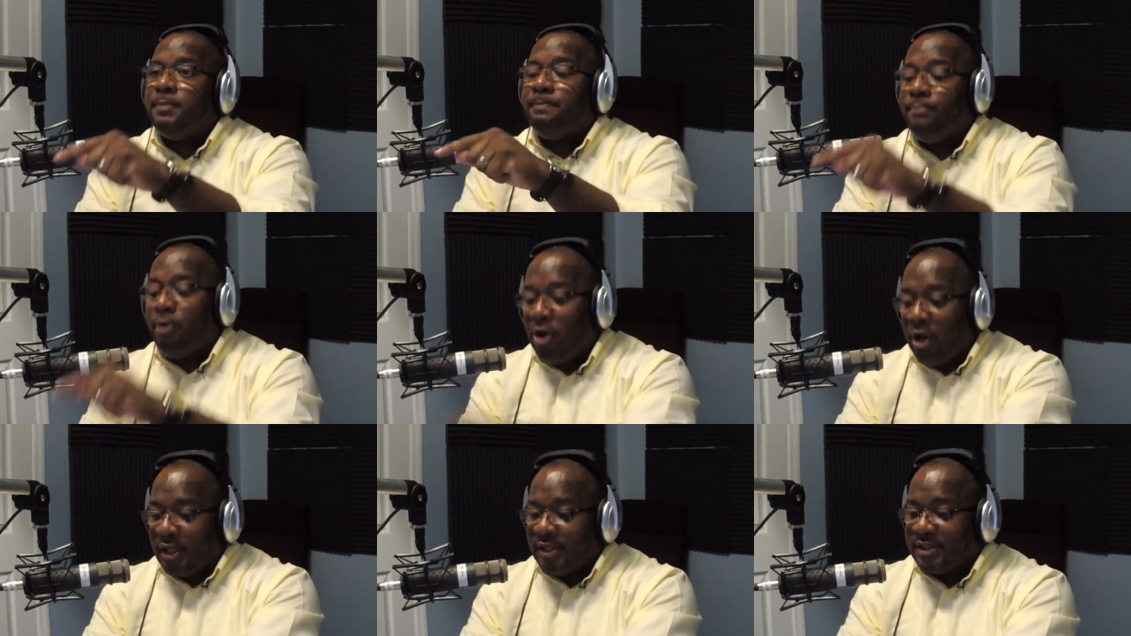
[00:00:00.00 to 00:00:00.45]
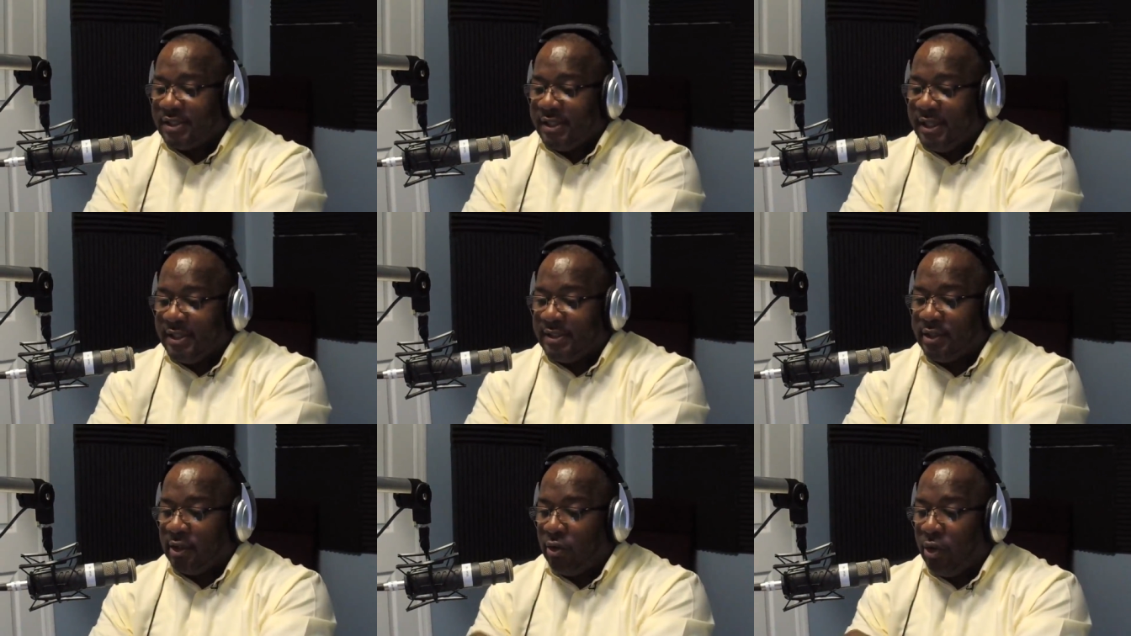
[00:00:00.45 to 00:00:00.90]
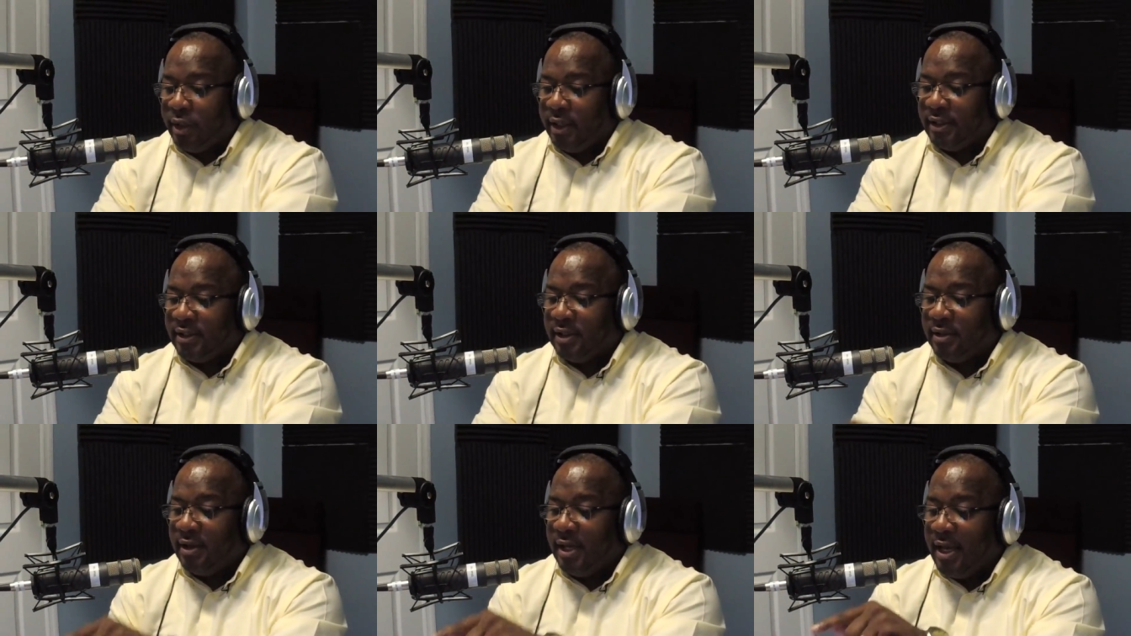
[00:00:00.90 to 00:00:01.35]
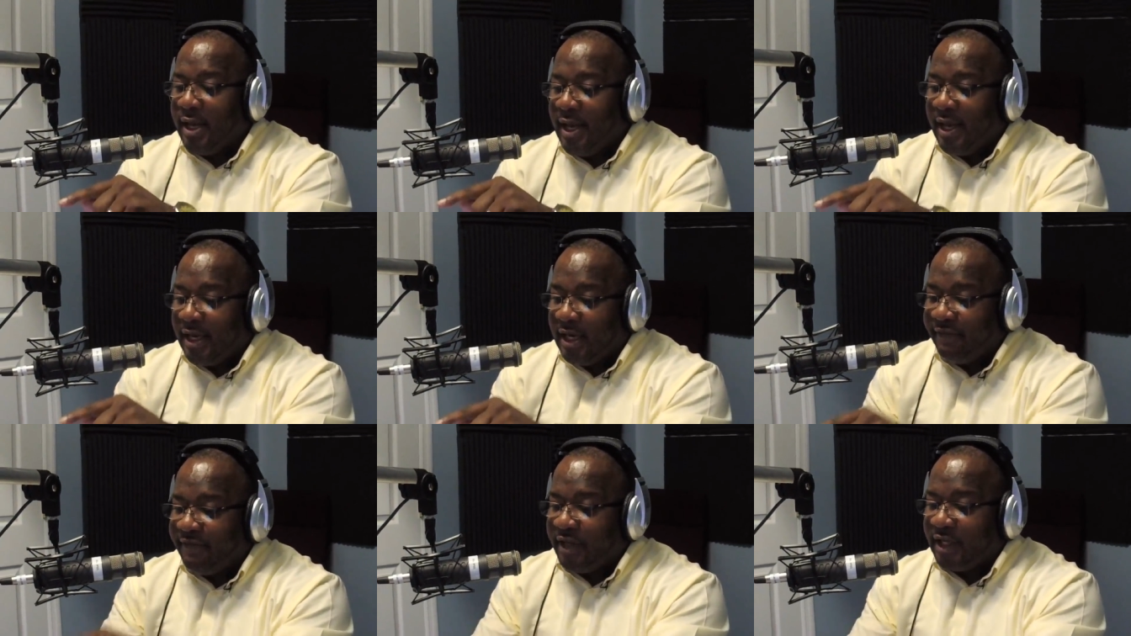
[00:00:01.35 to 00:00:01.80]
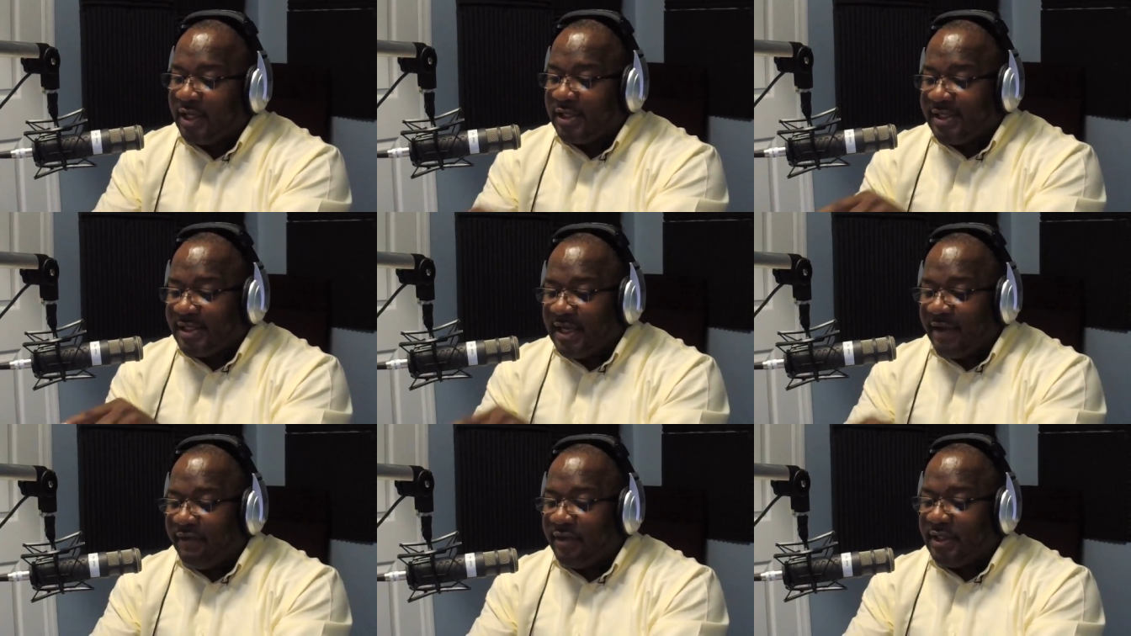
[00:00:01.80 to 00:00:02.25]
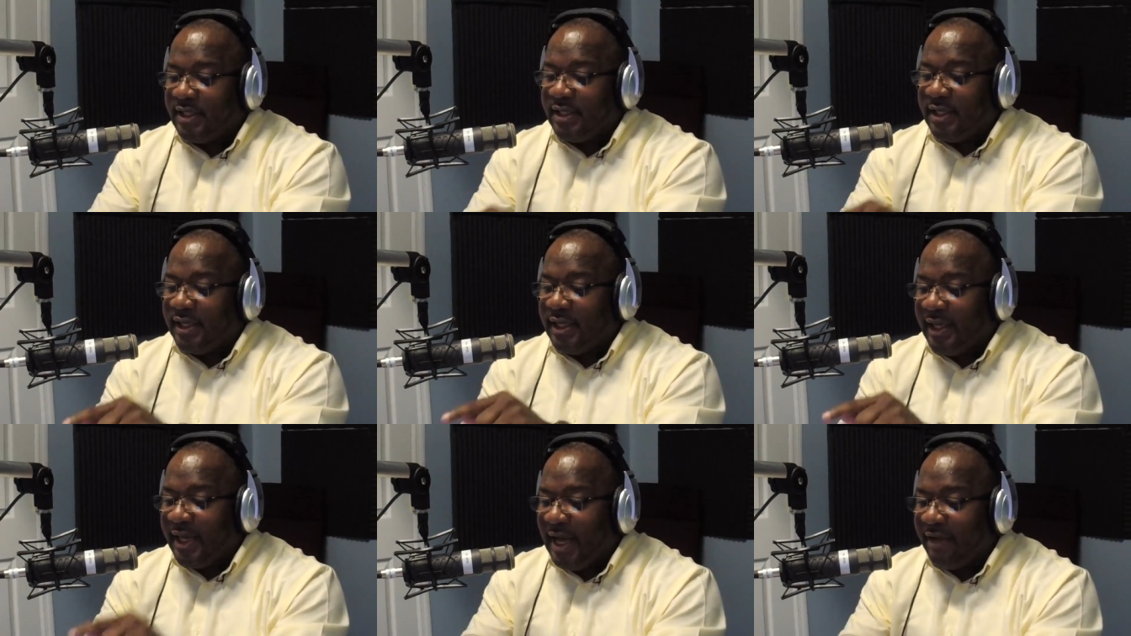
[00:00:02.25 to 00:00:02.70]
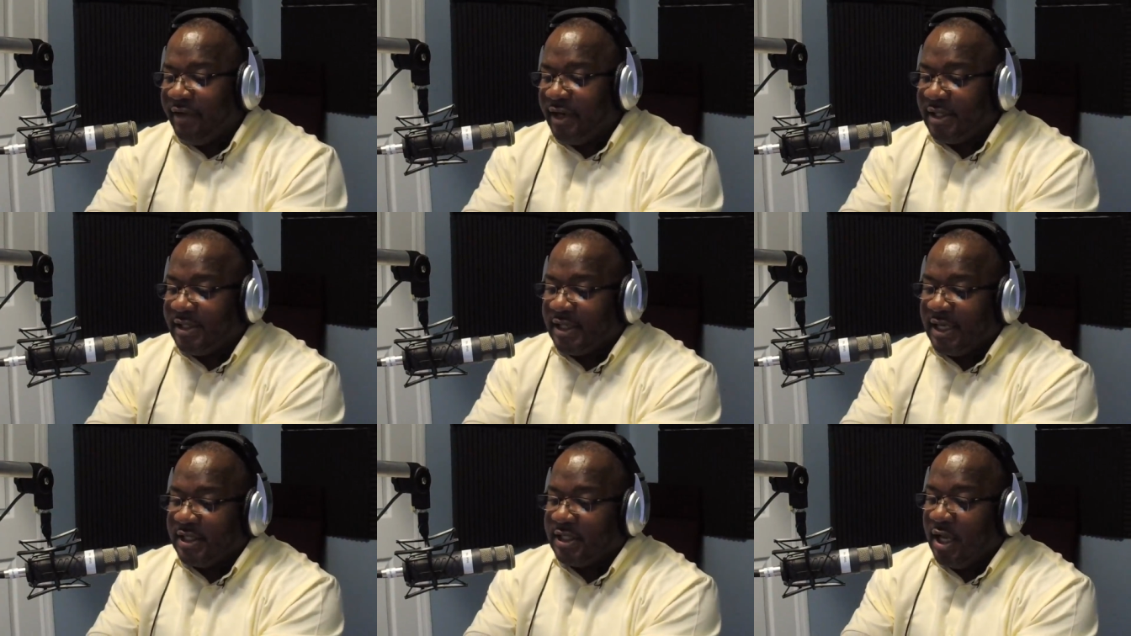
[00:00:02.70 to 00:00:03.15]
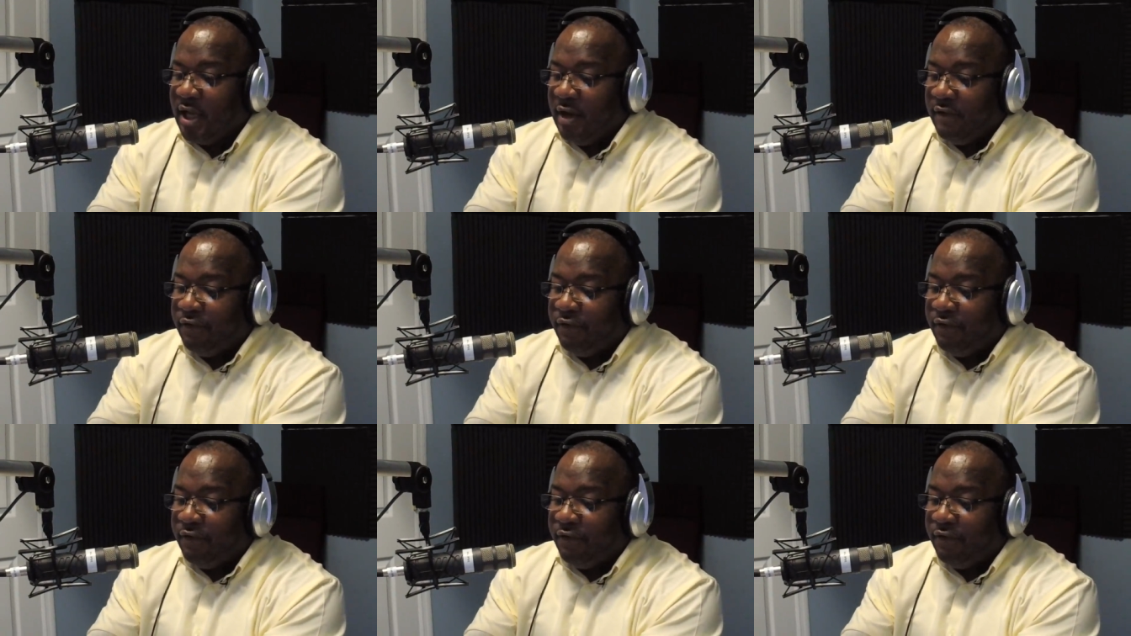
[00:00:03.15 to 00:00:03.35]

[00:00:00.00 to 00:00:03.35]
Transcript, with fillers: and policies, according to Leviticus 17 and 11, it says,